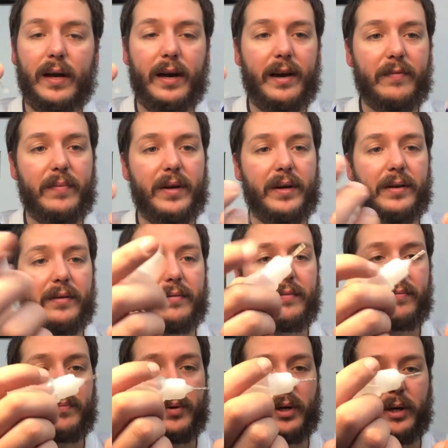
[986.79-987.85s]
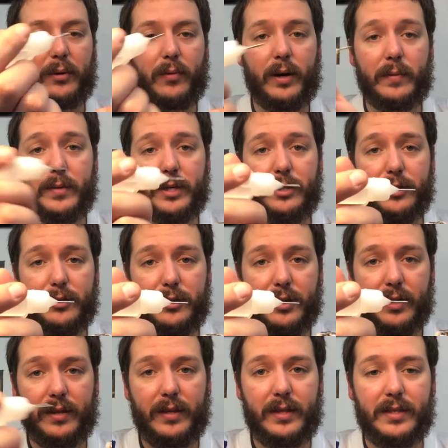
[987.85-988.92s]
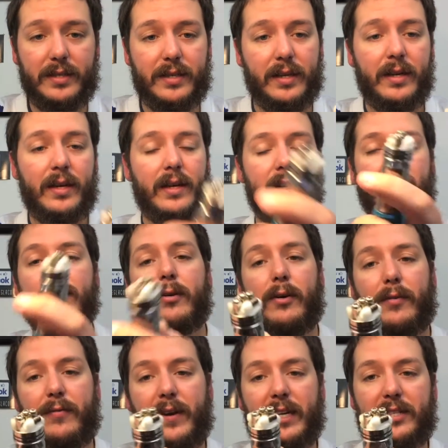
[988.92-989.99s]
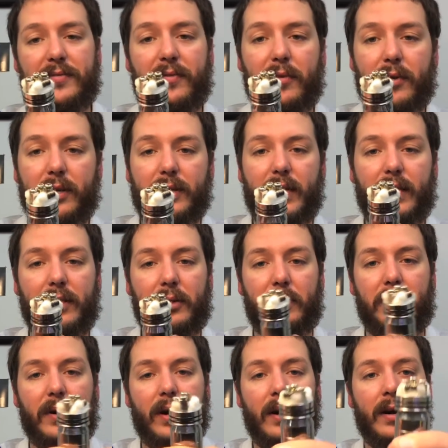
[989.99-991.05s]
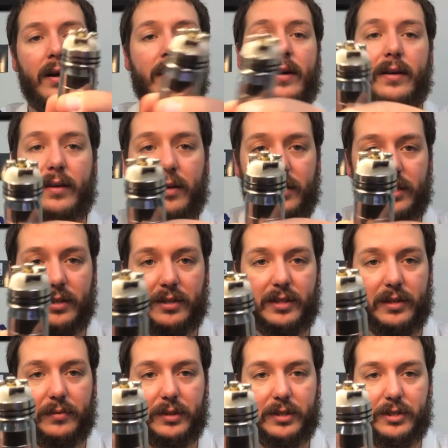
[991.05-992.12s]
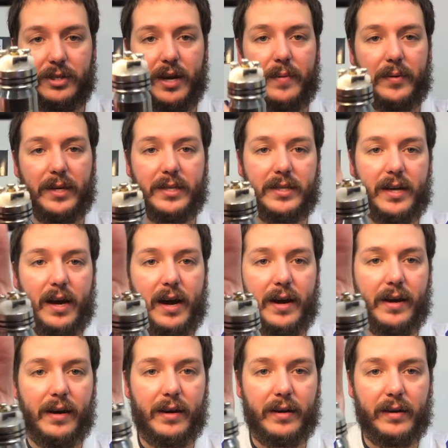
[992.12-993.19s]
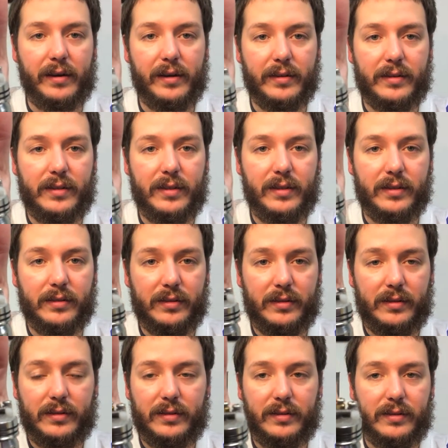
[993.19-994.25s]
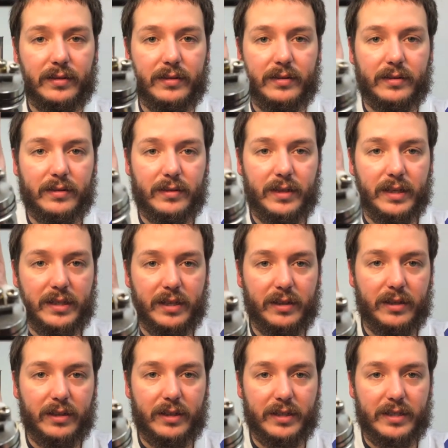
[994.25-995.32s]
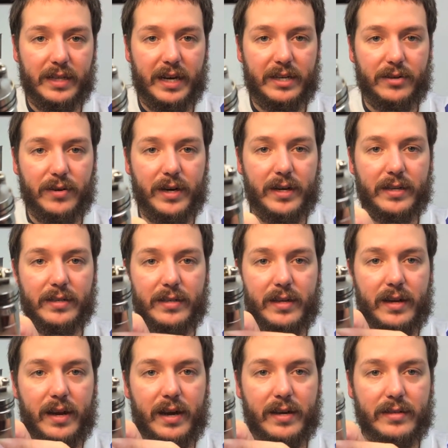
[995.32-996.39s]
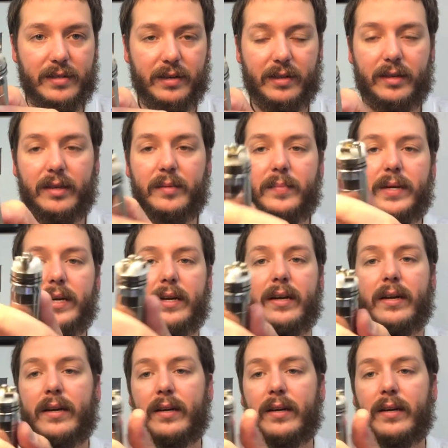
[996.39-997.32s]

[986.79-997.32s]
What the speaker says: I've been putting quite a bit of juice onto this. Even though I fast forwarded that little part, you can still see with this Japanese cotton, it doesn't look as saturated as it could be.